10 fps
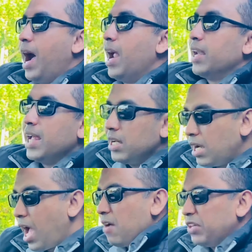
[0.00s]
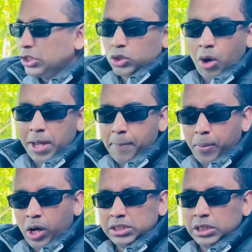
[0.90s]
And in life, it's so
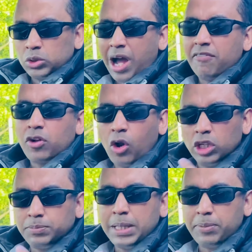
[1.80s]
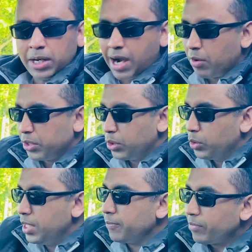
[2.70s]
important to have close people around you,
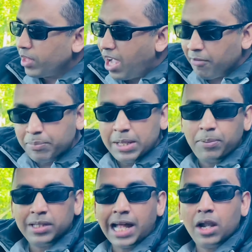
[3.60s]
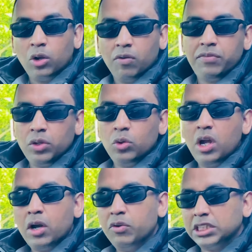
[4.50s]
have people that love you,
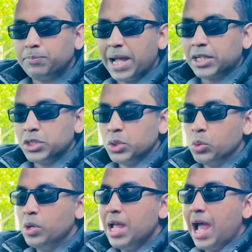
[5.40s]
respect you.